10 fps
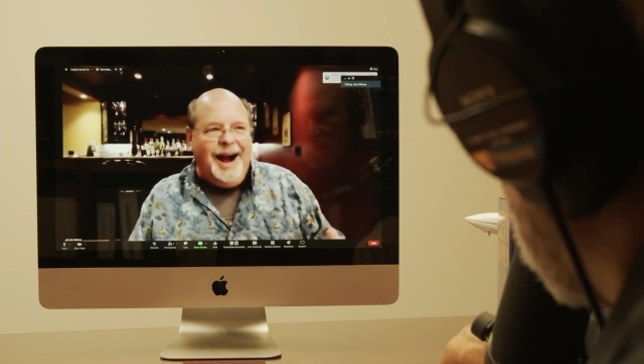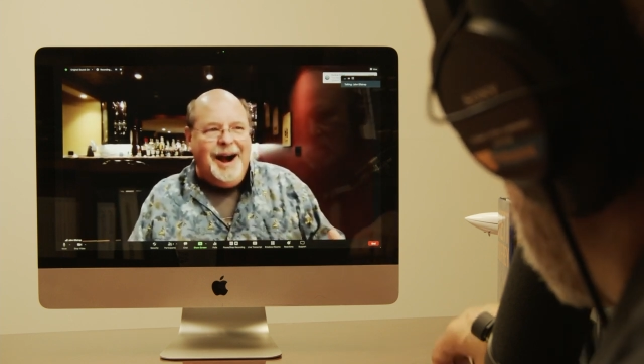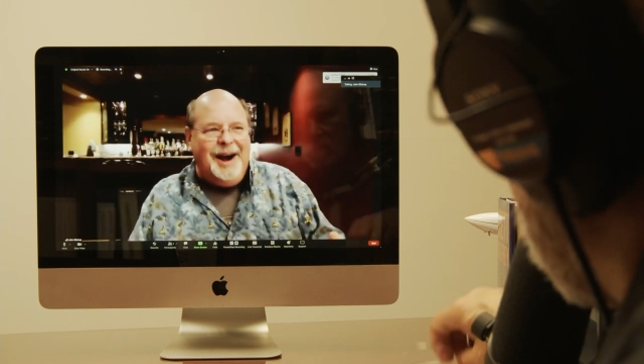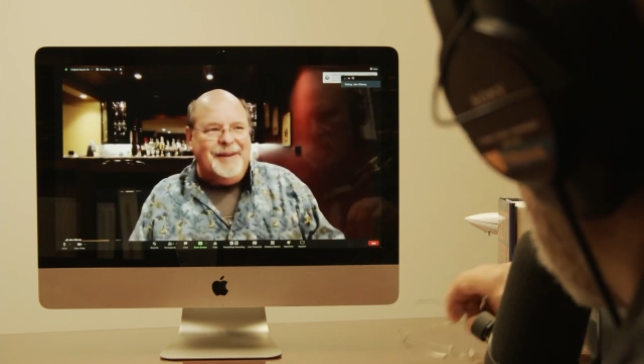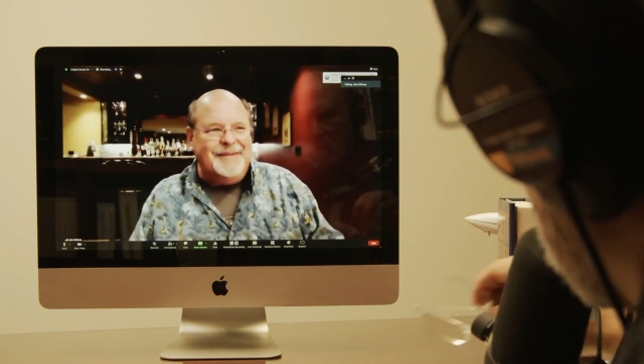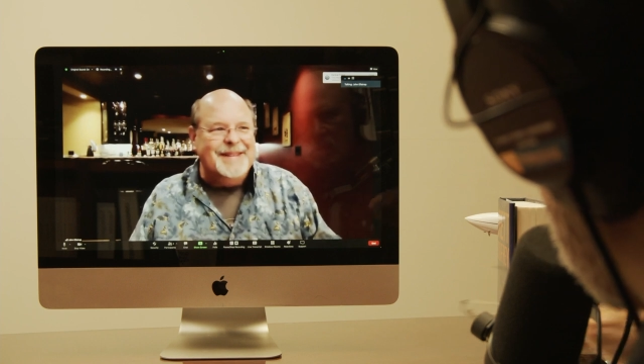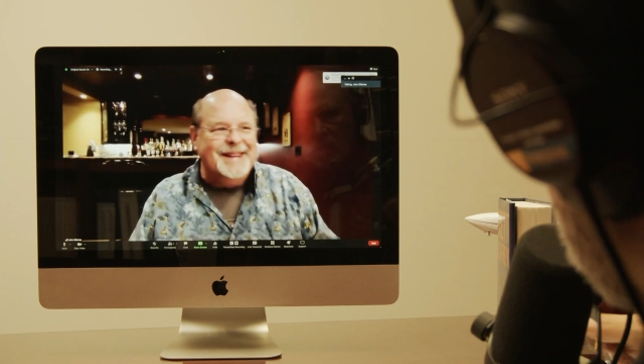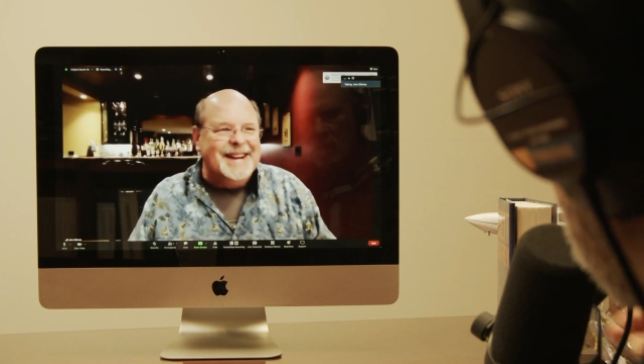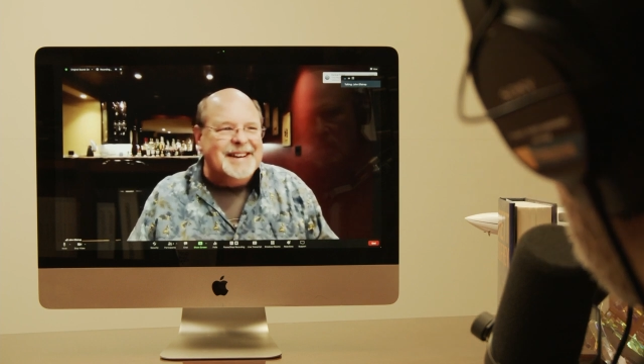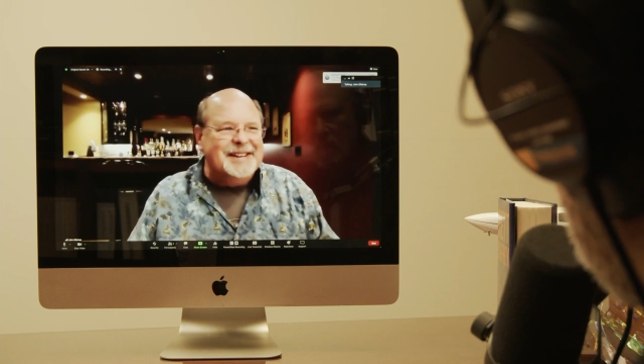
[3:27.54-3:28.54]
Um,
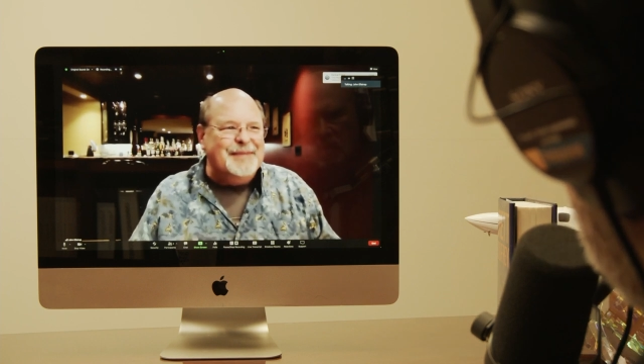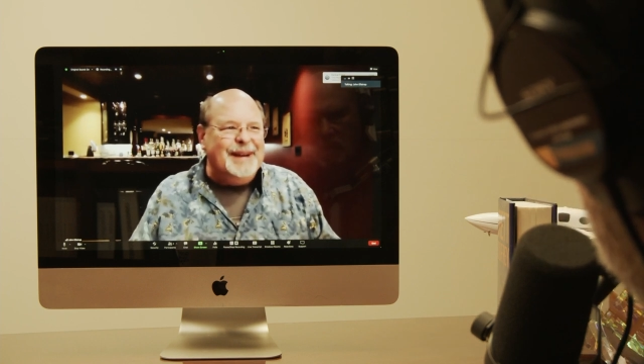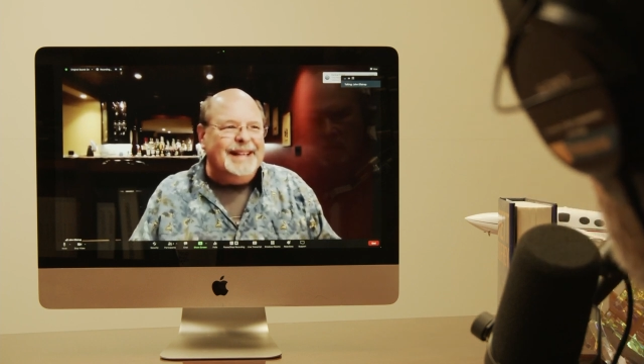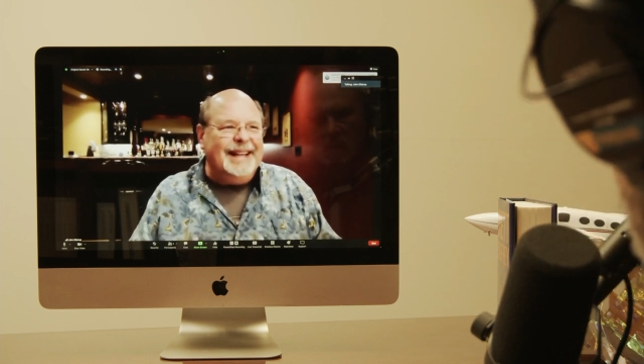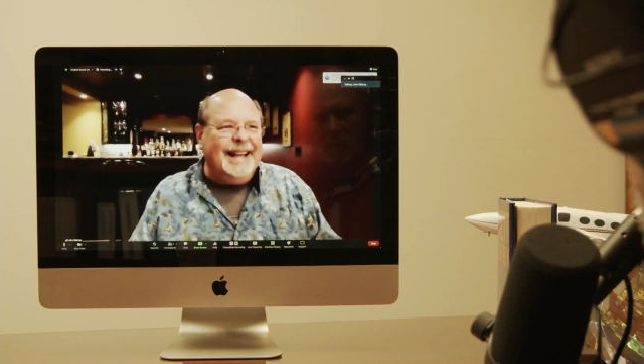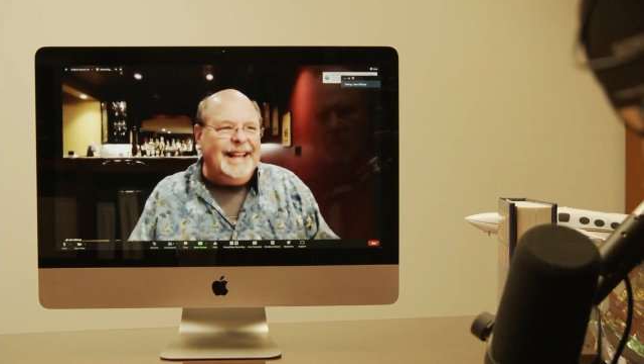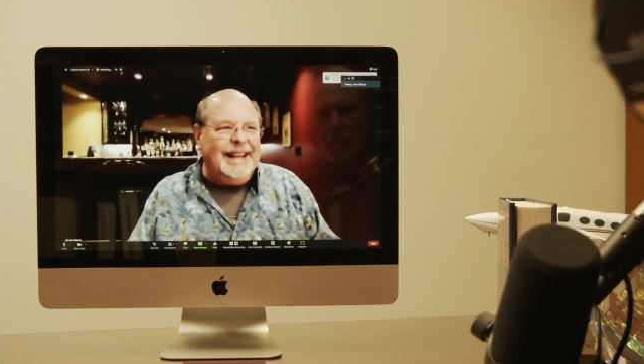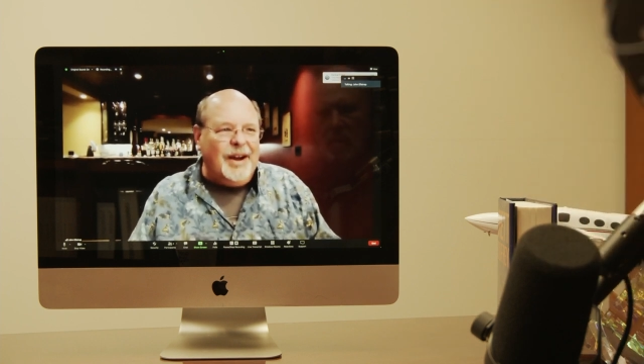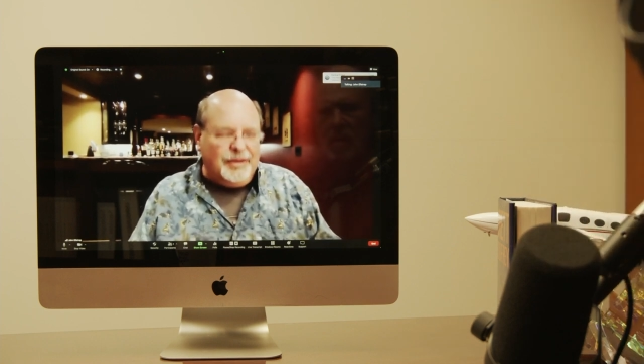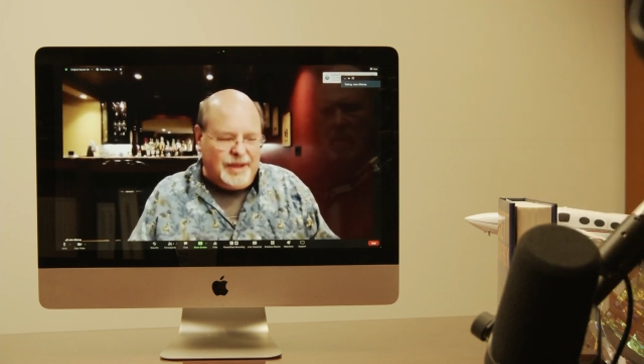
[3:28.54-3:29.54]
but, you
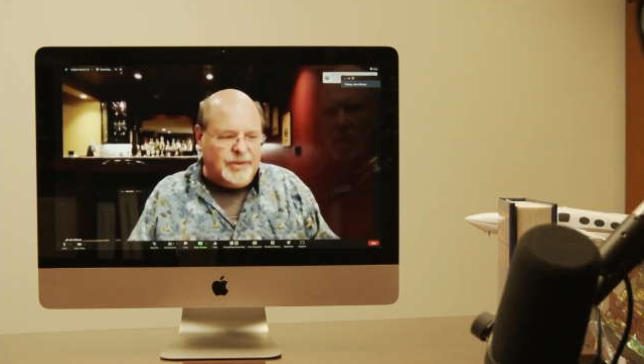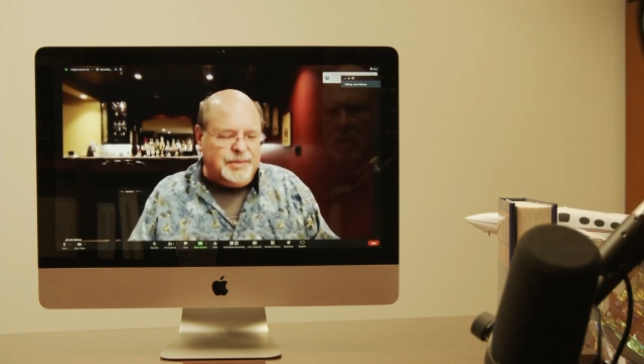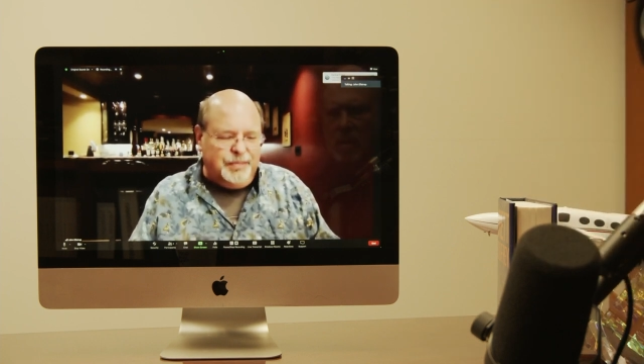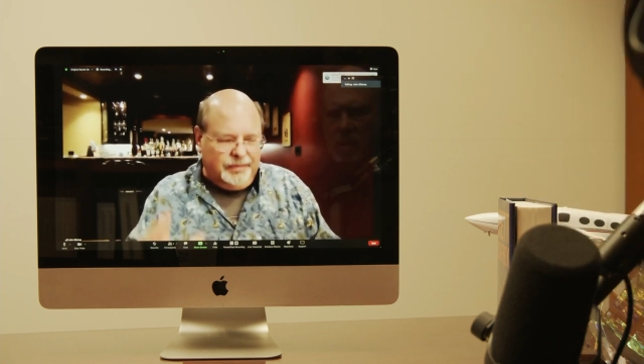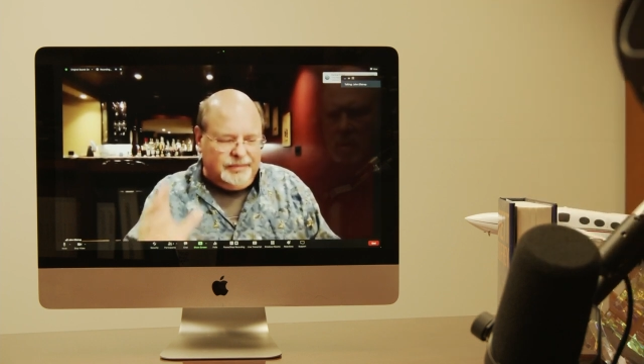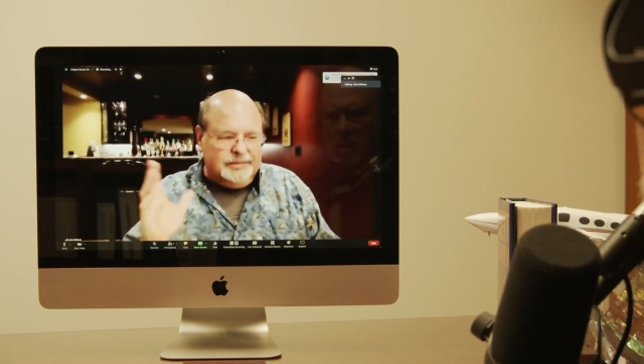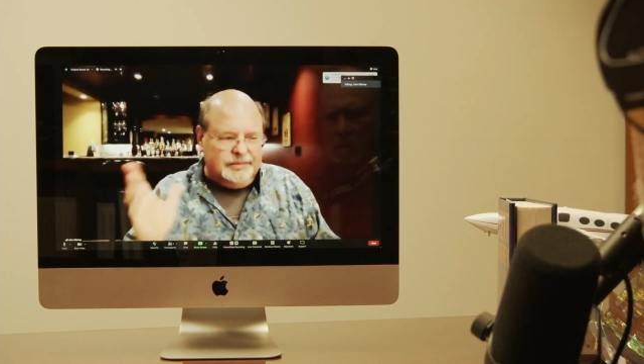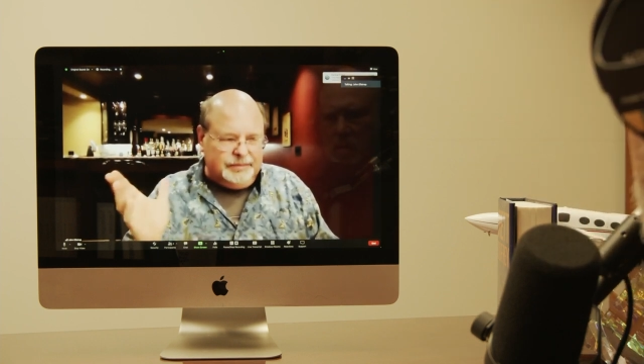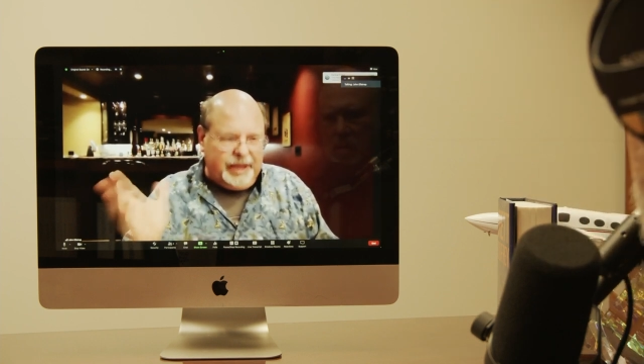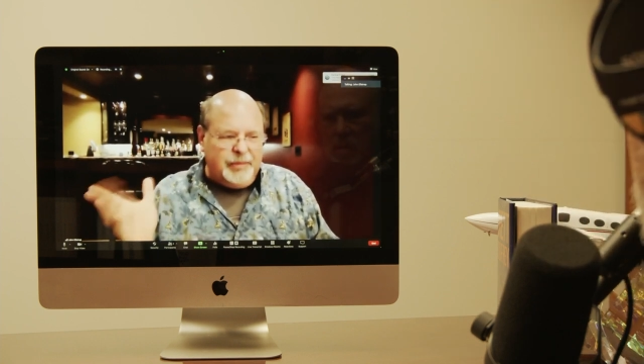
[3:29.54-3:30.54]
know, I, I, was
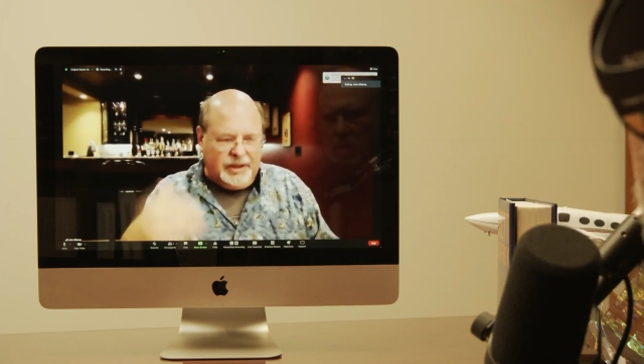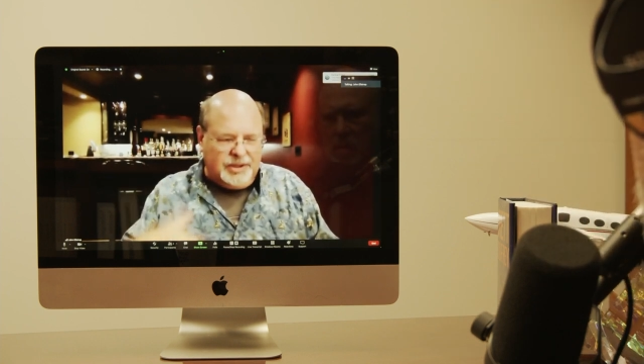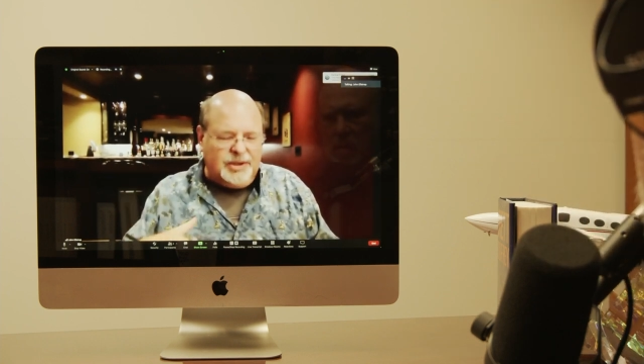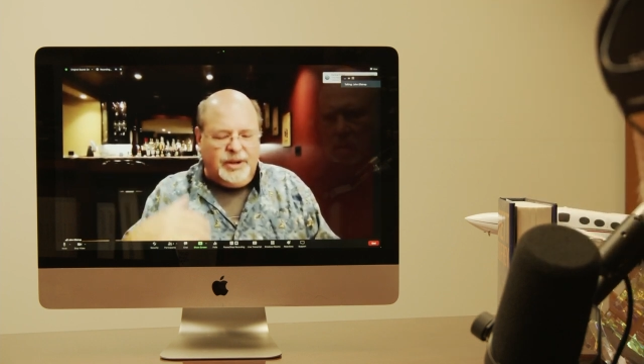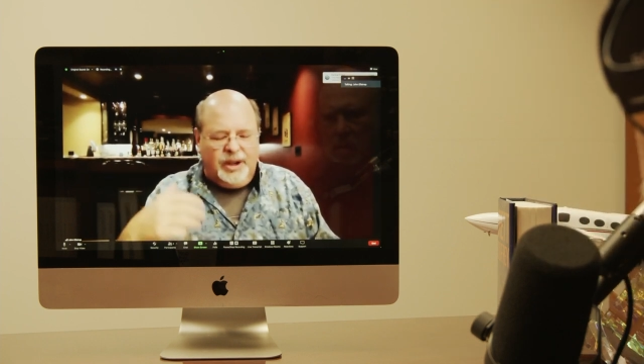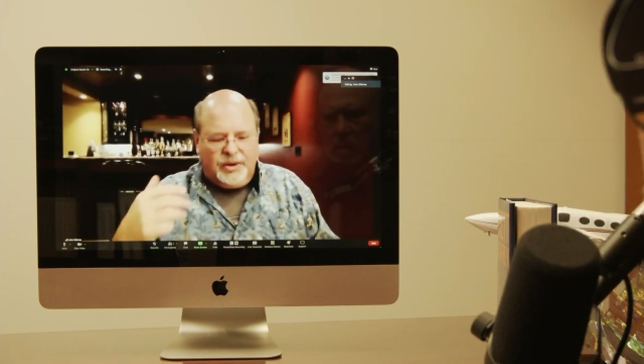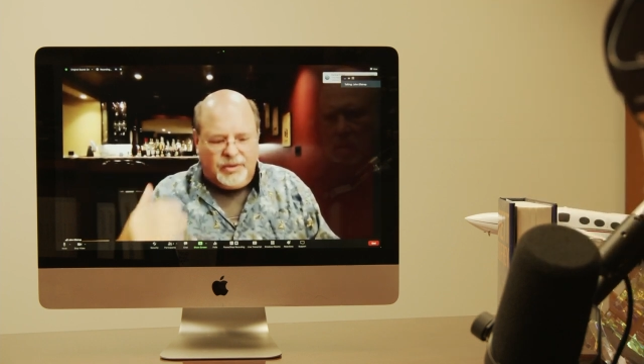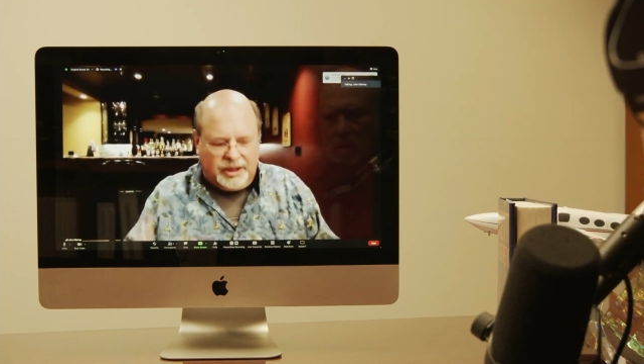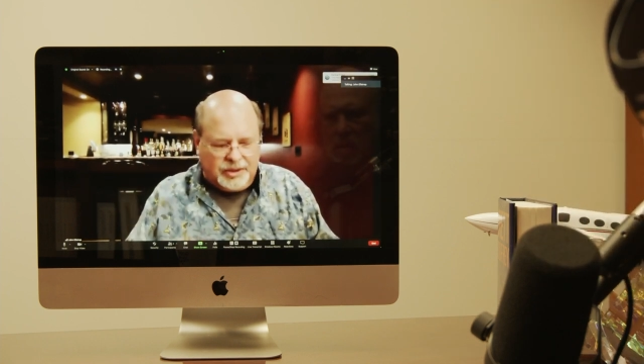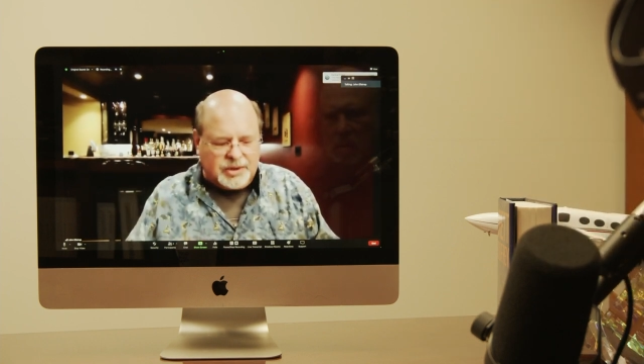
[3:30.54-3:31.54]
paid by the studio to
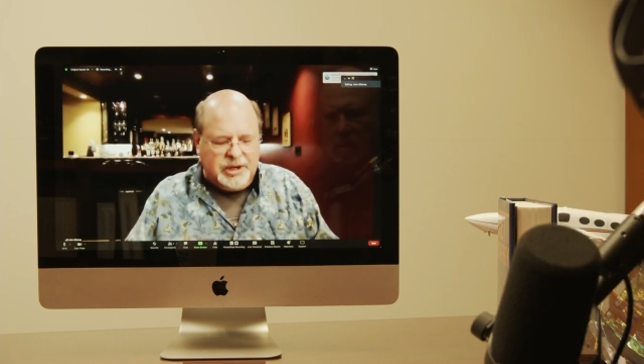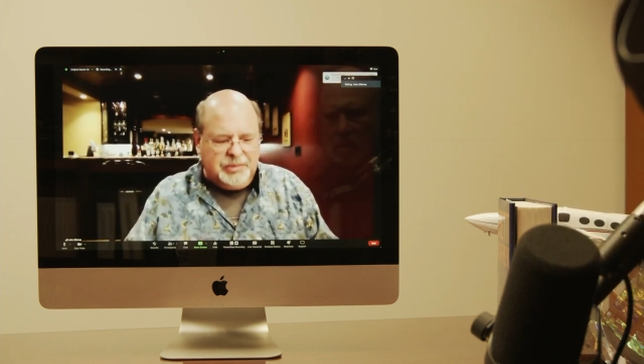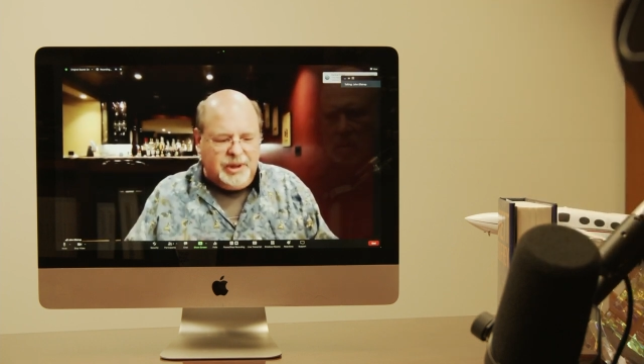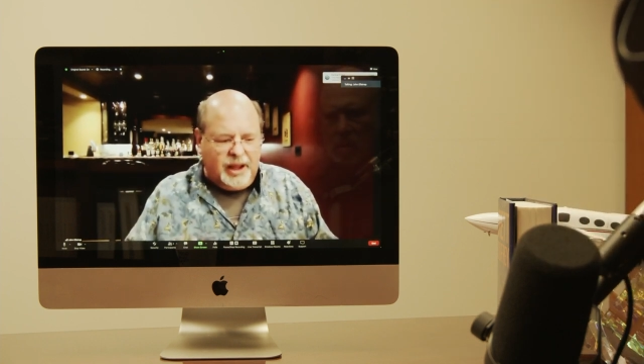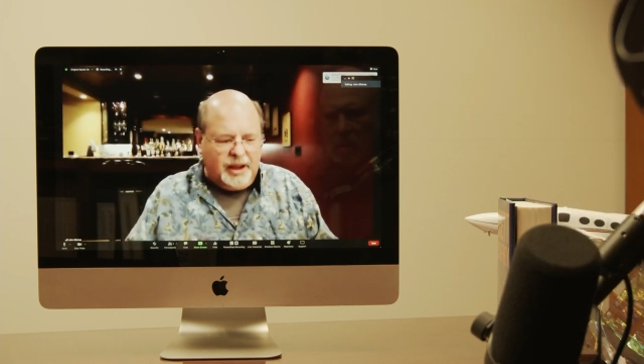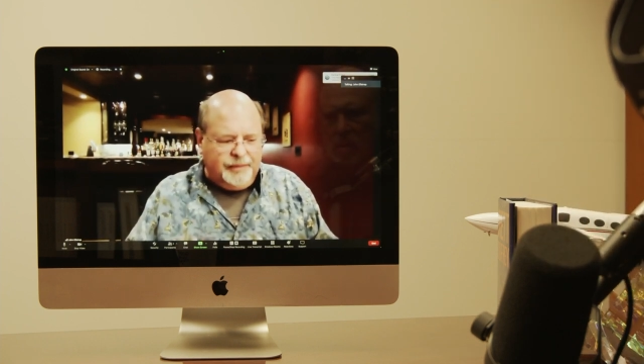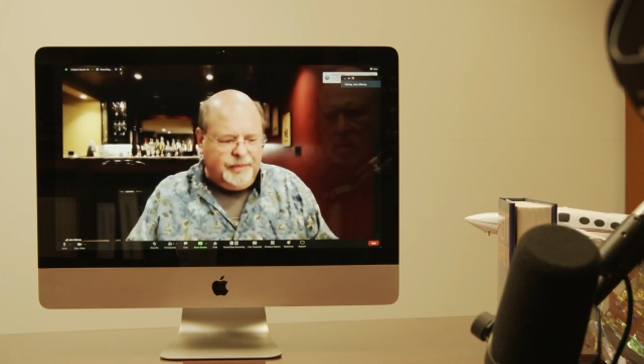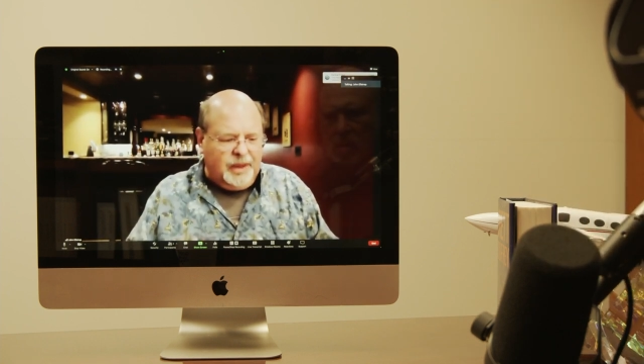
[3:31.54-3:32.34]
write the screenplay.